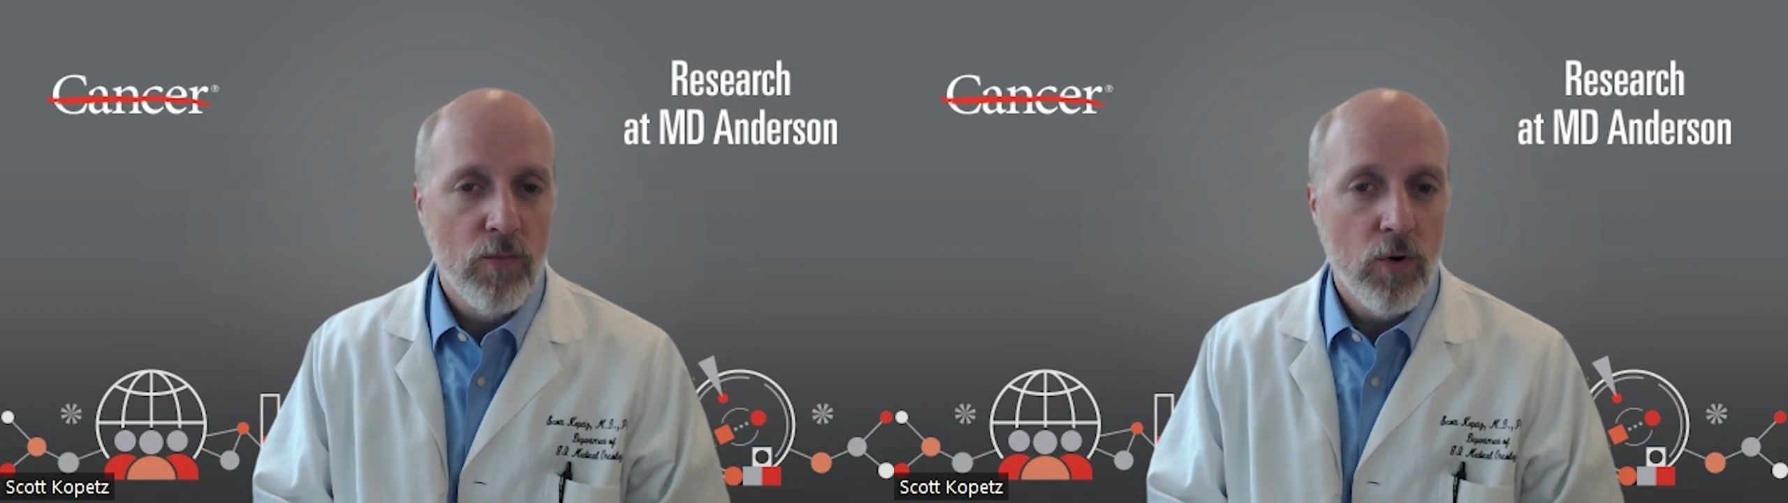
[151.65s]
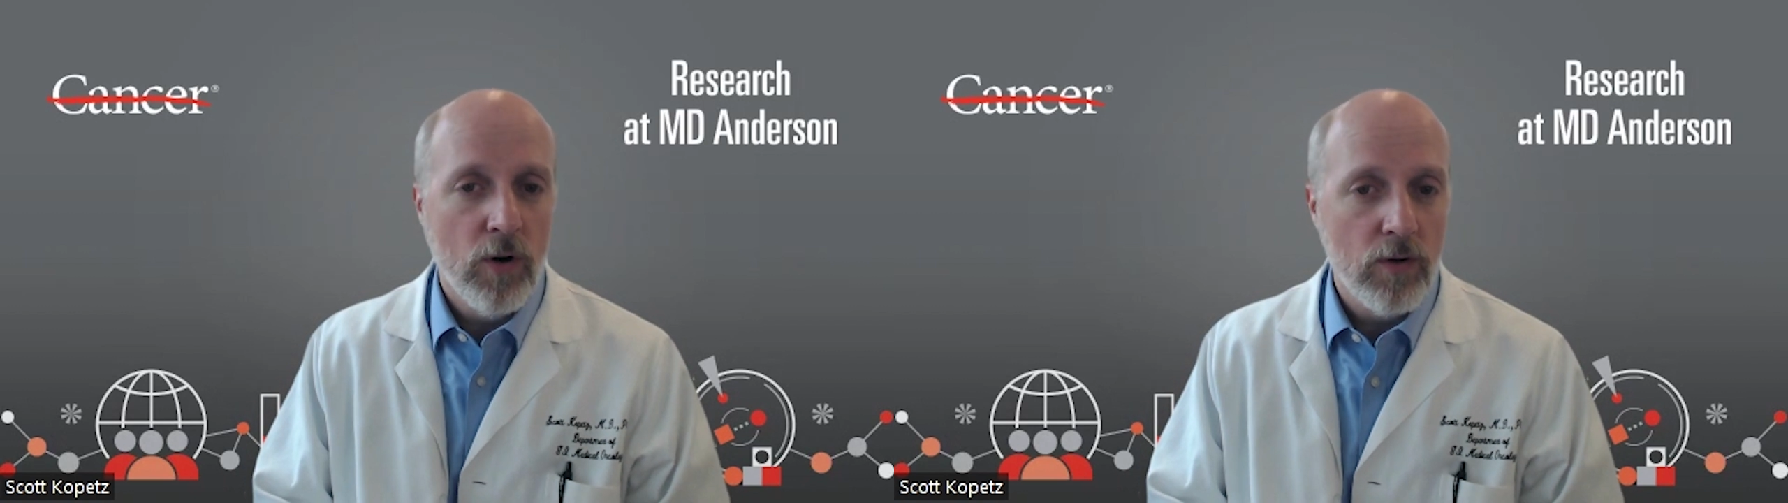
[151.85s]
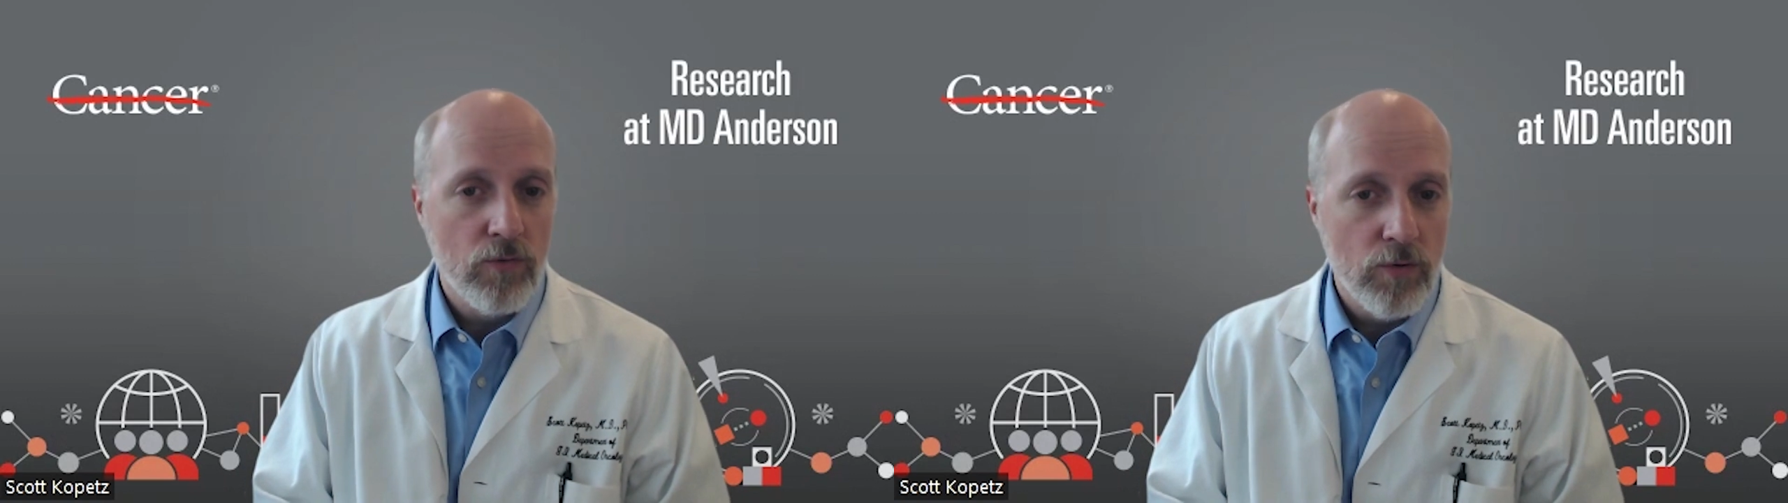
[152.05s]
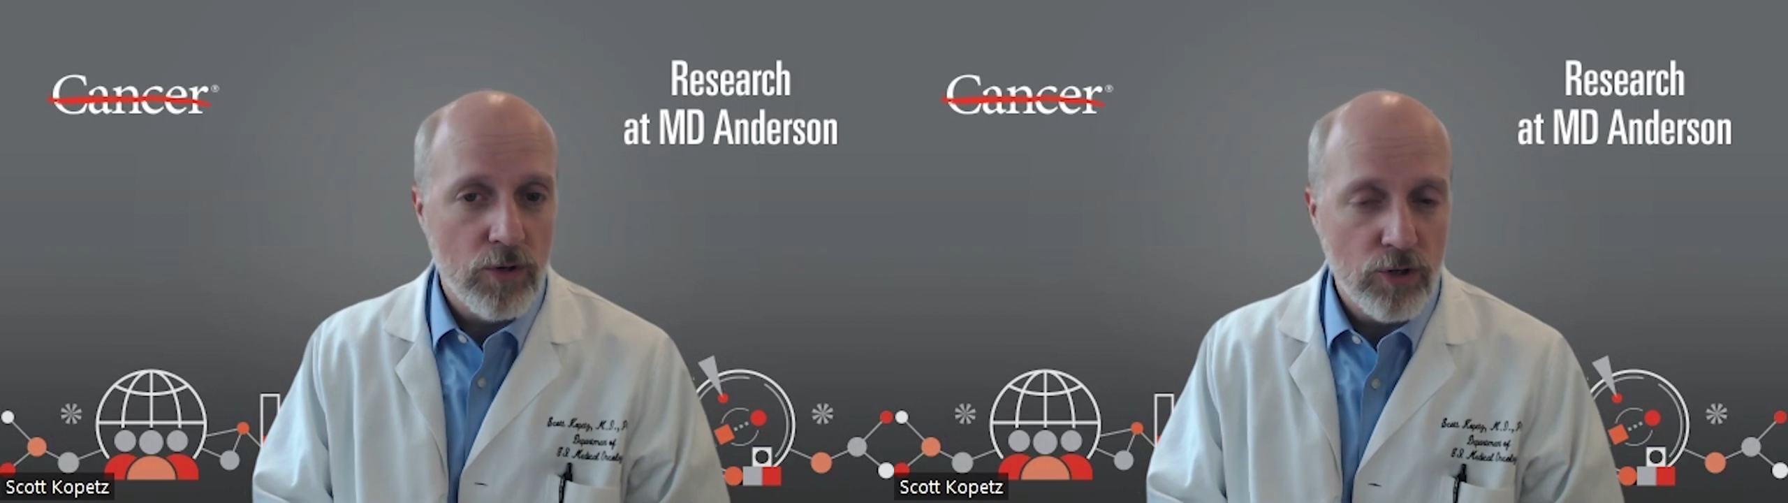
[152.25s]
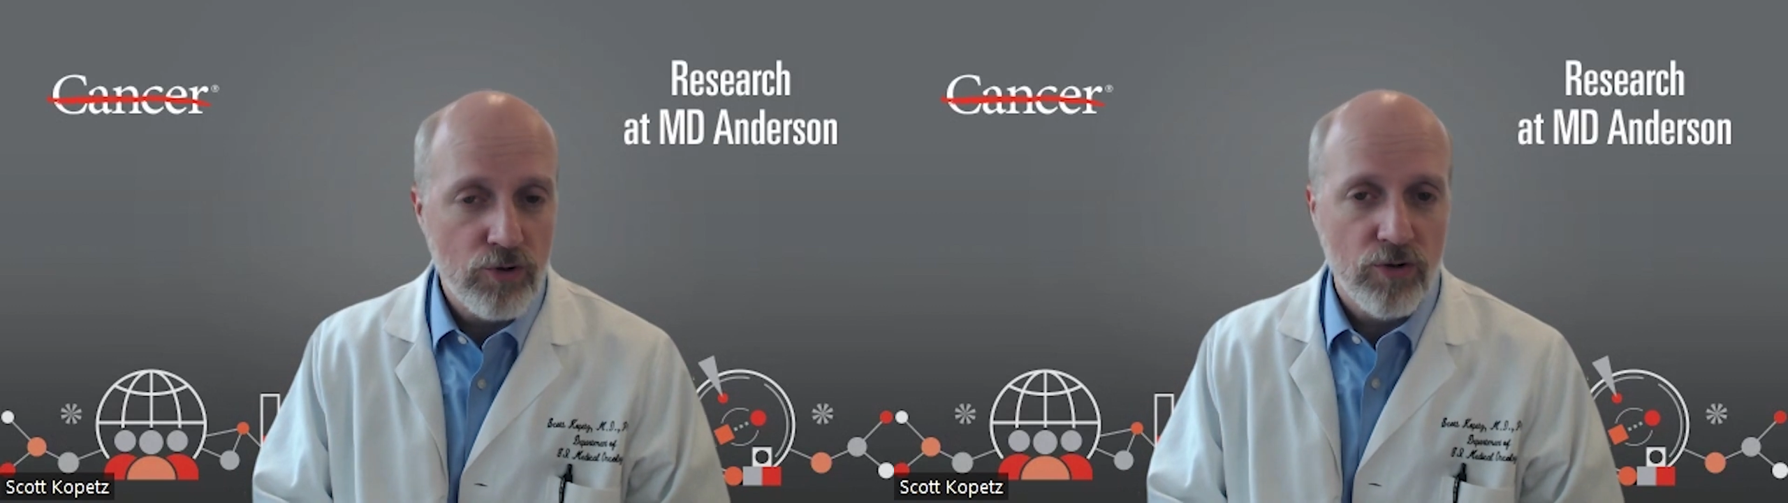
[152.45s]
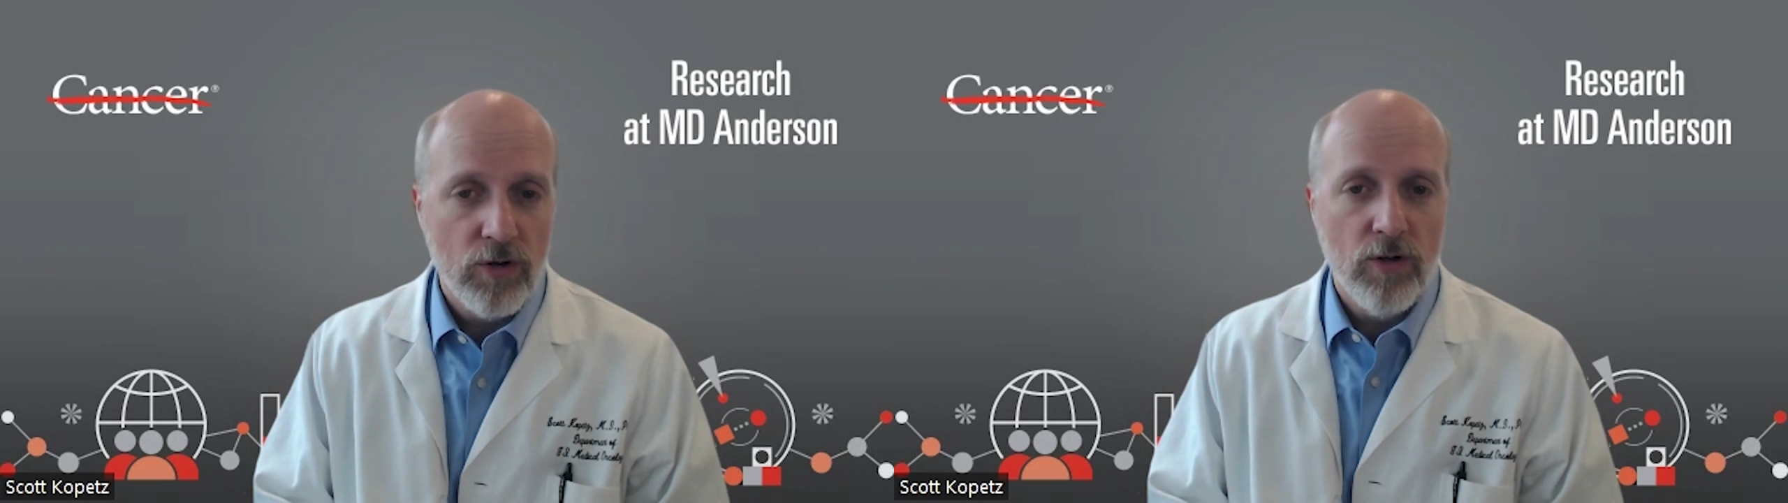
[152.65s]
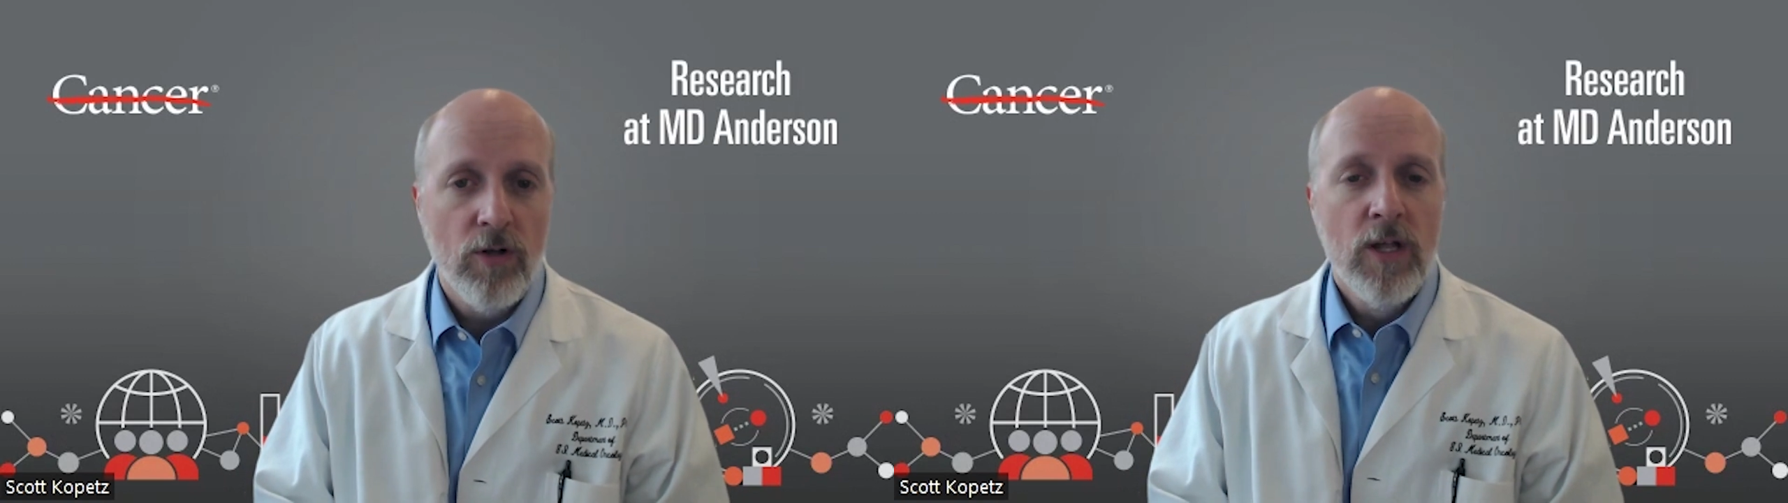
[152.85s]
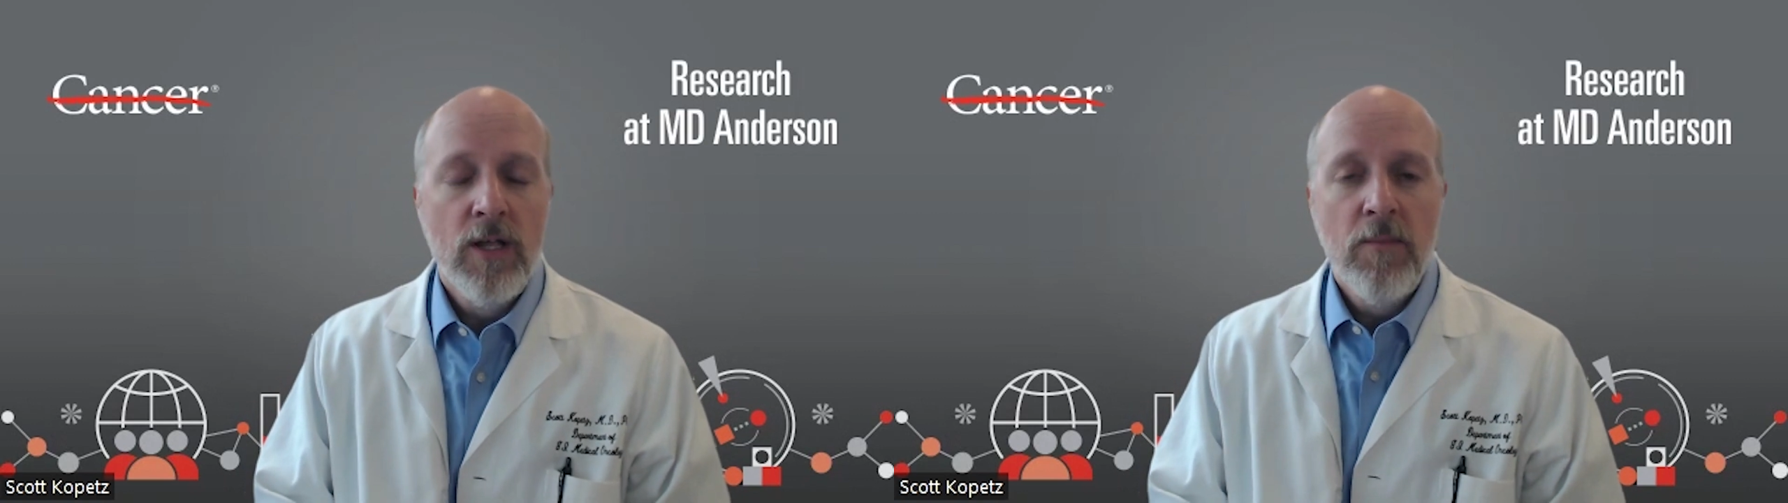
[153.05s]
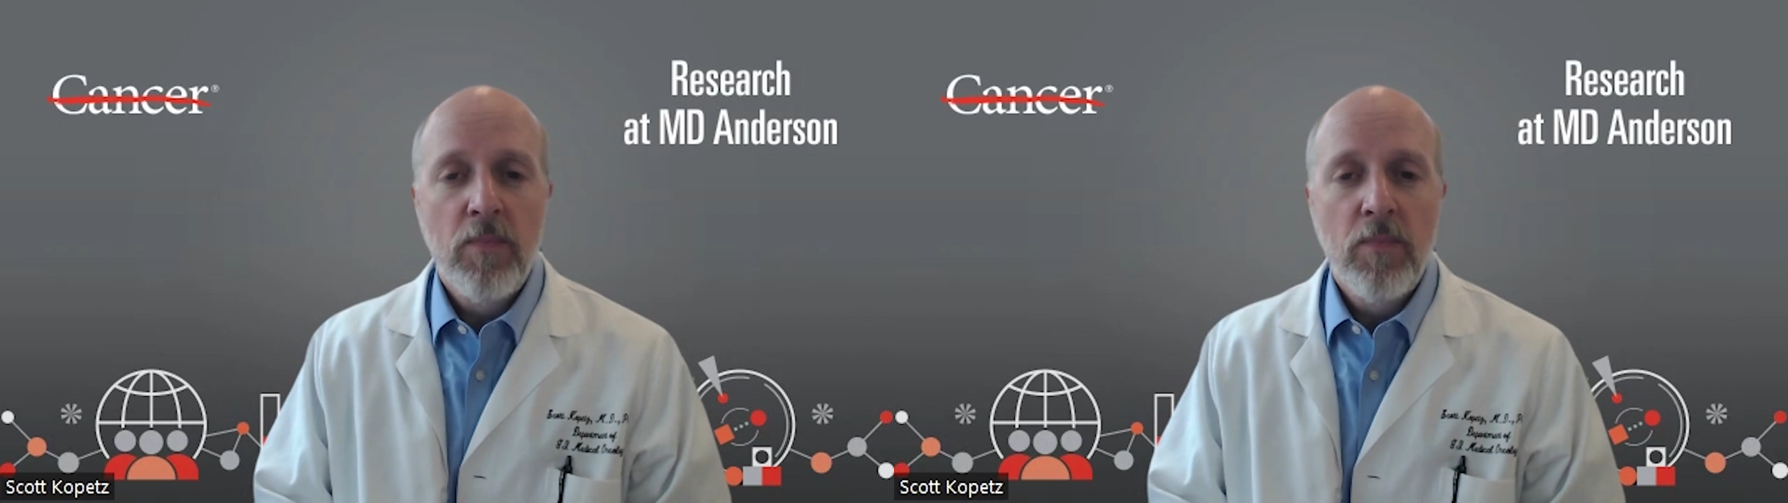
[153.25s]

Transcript: more traditional